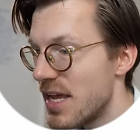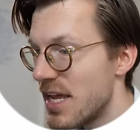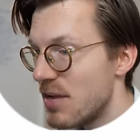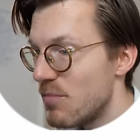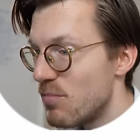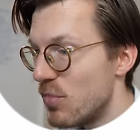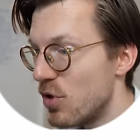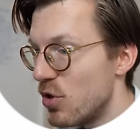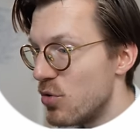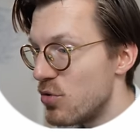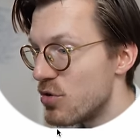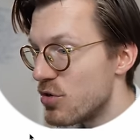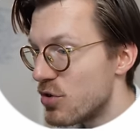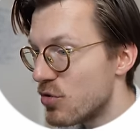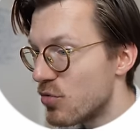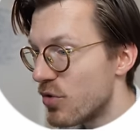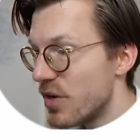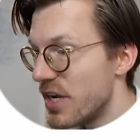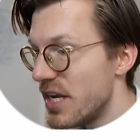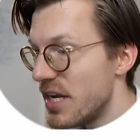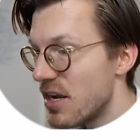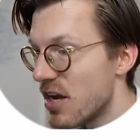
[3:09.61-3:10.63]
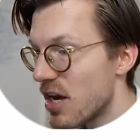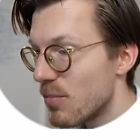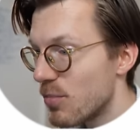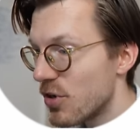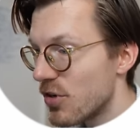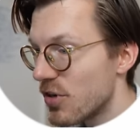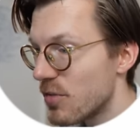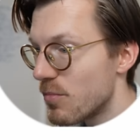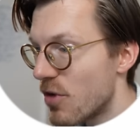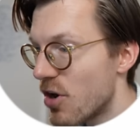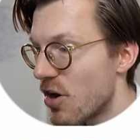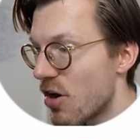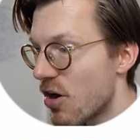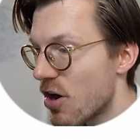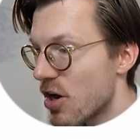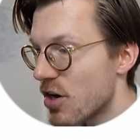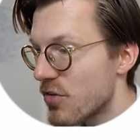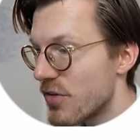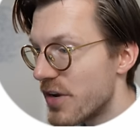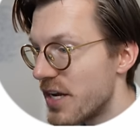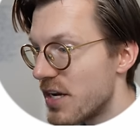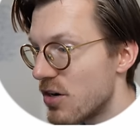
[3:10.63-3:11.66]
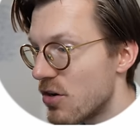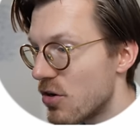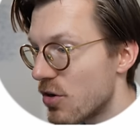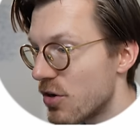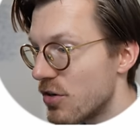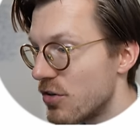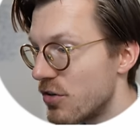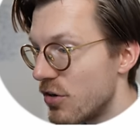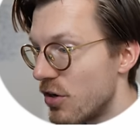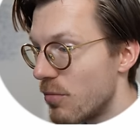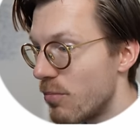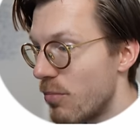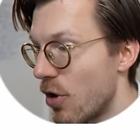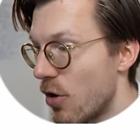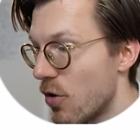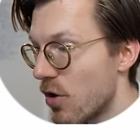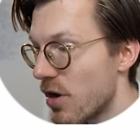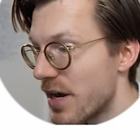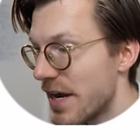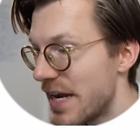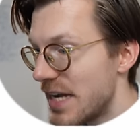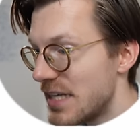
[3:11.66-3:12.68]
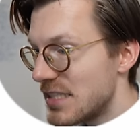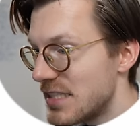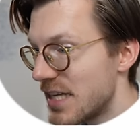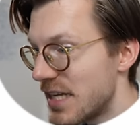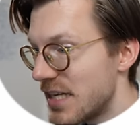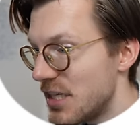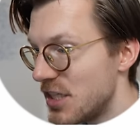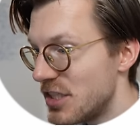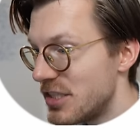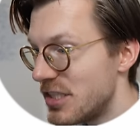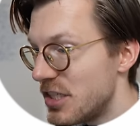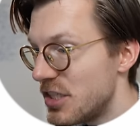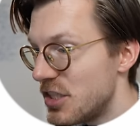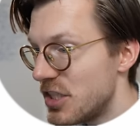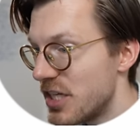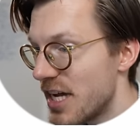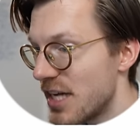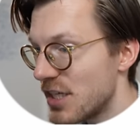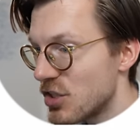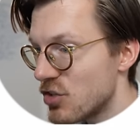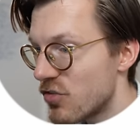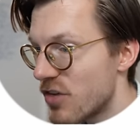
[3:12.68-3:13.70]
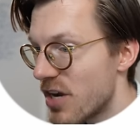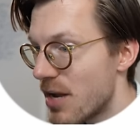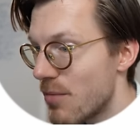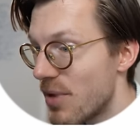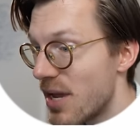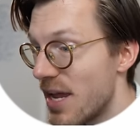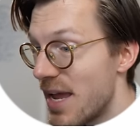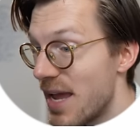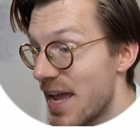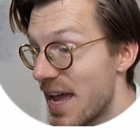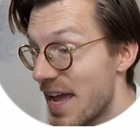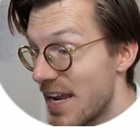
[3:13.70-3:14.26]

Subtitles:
In blue-green I plotted my heart rate according to the Polar H10 ECG chest strap,